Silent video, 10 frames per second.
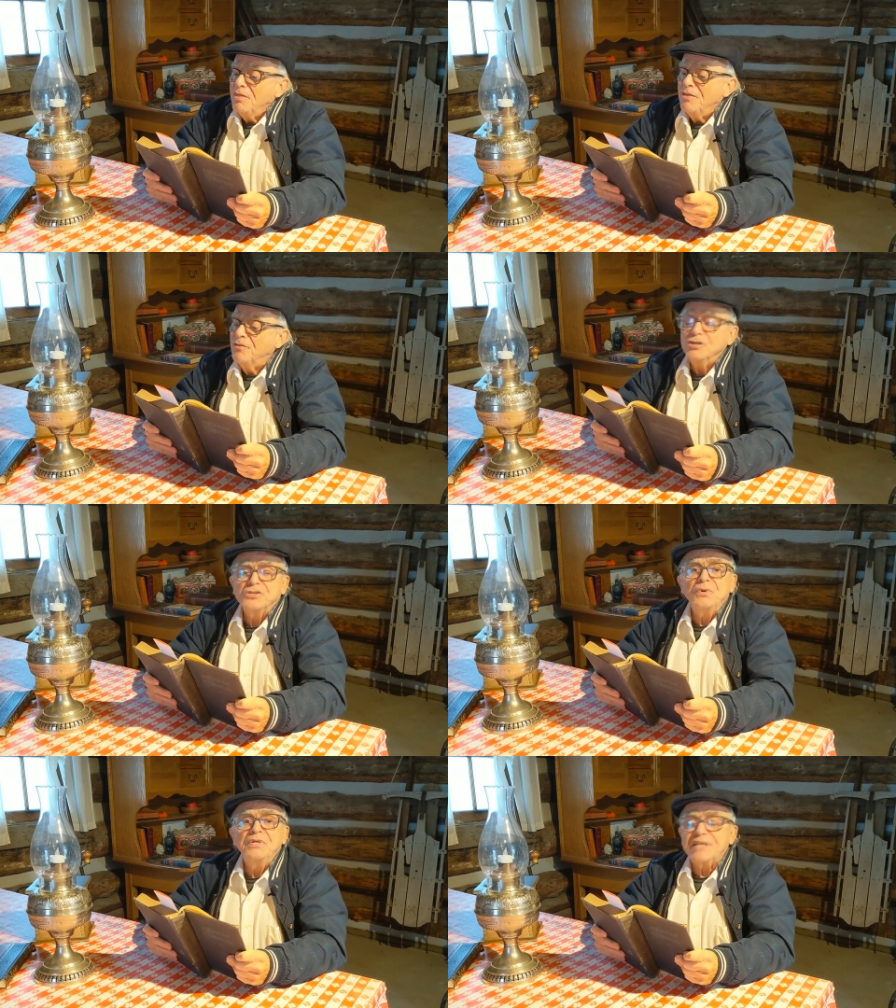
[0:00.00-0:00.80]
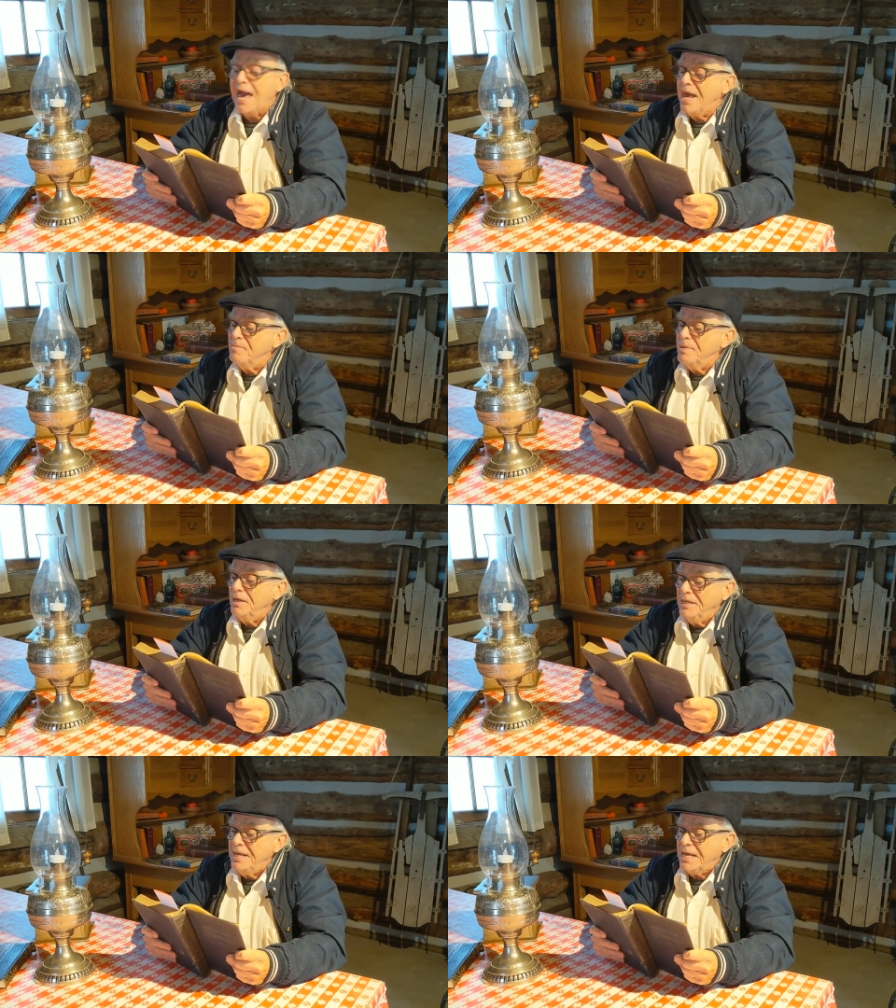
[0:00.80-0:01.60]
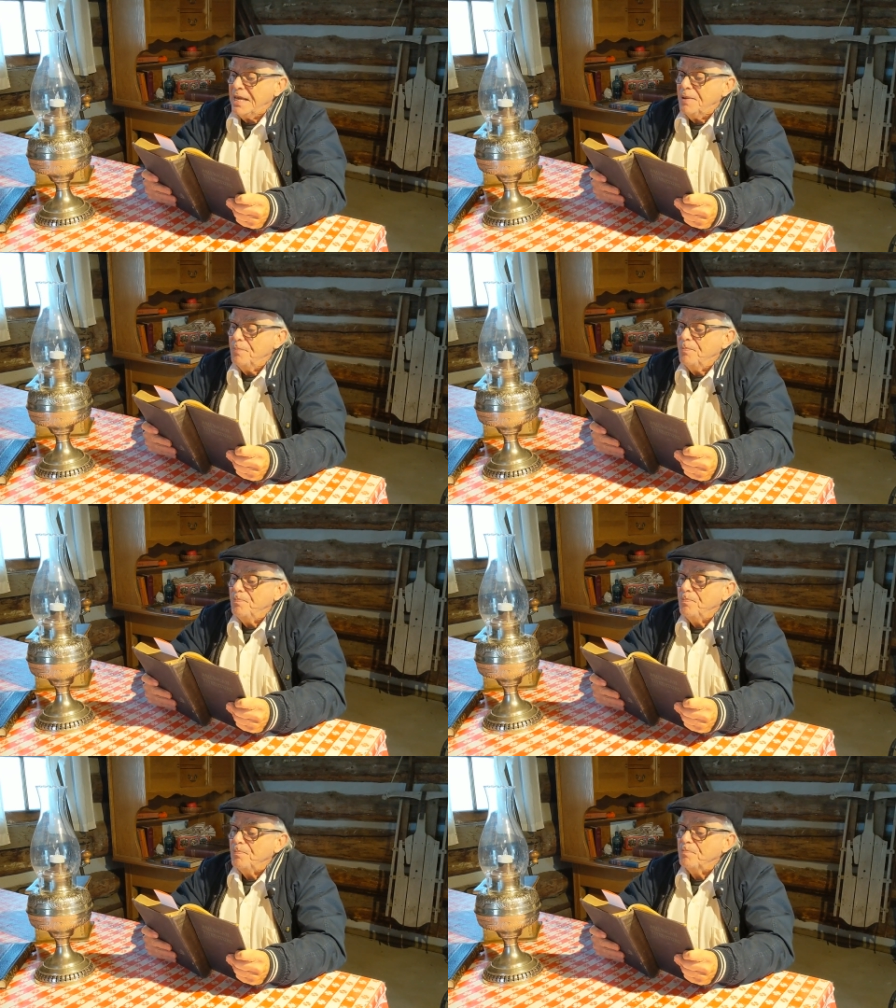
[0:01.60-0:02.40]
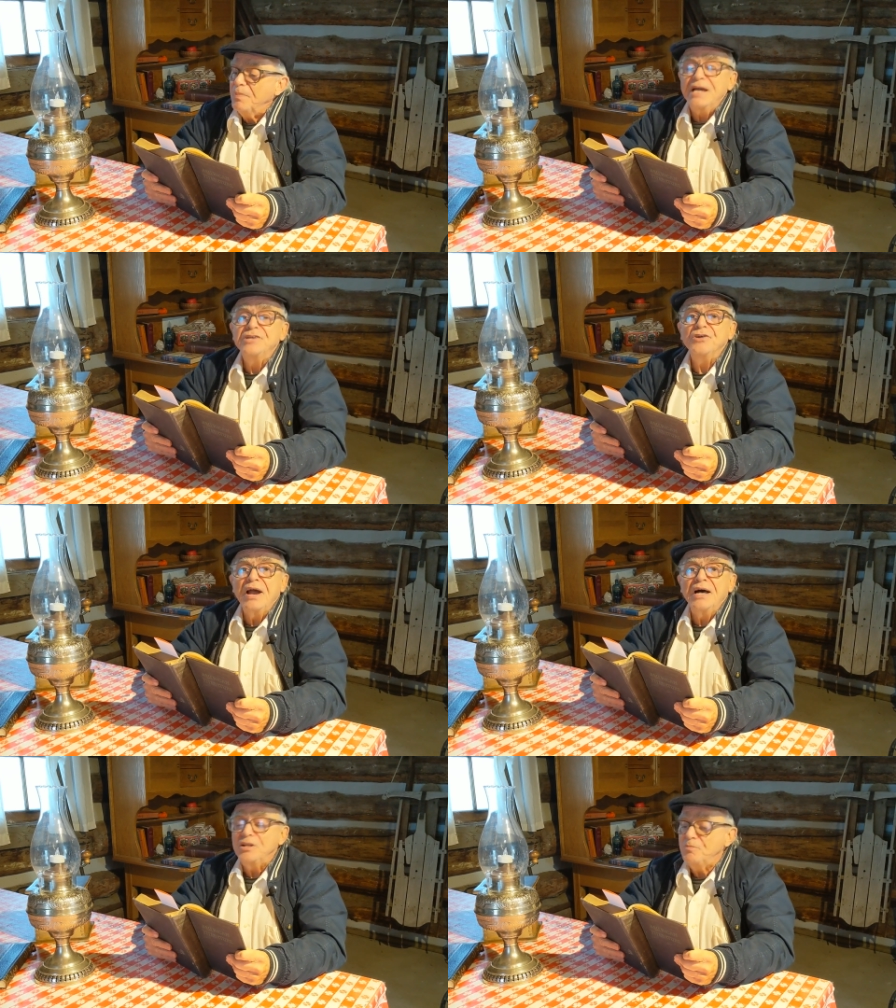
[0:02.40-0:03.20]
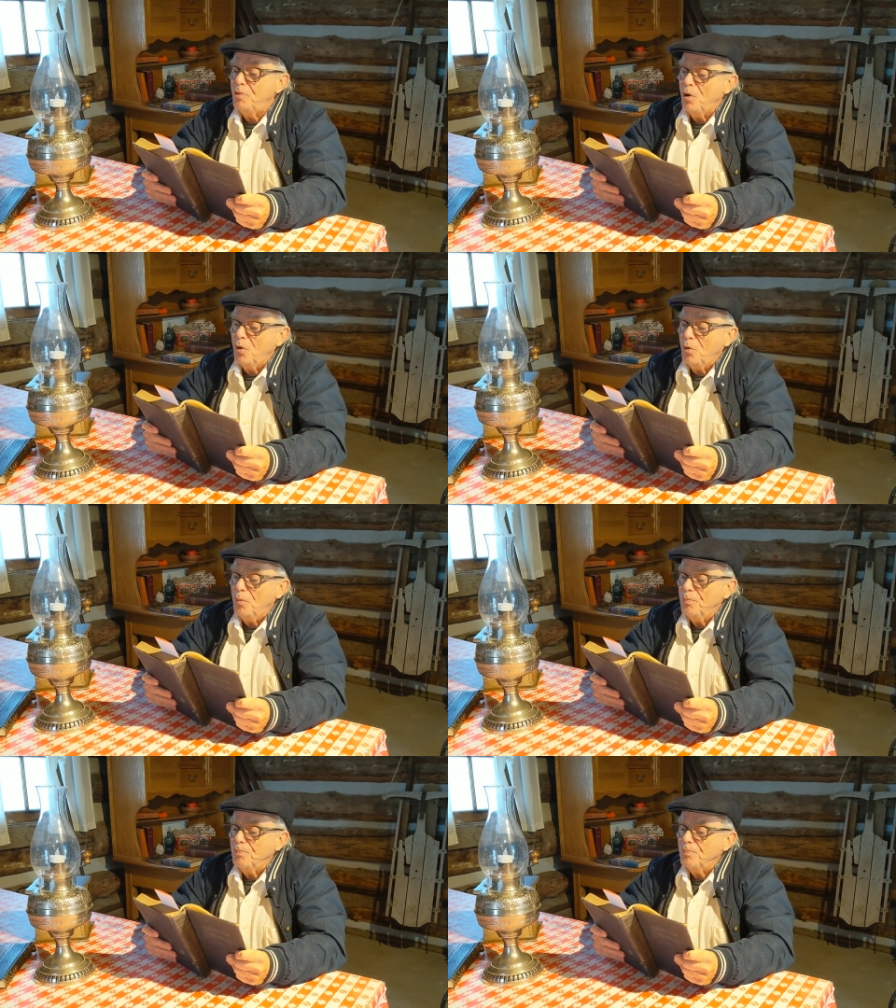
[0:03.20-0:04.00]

The first one is Annabel Lee by Edgar Allan Poe.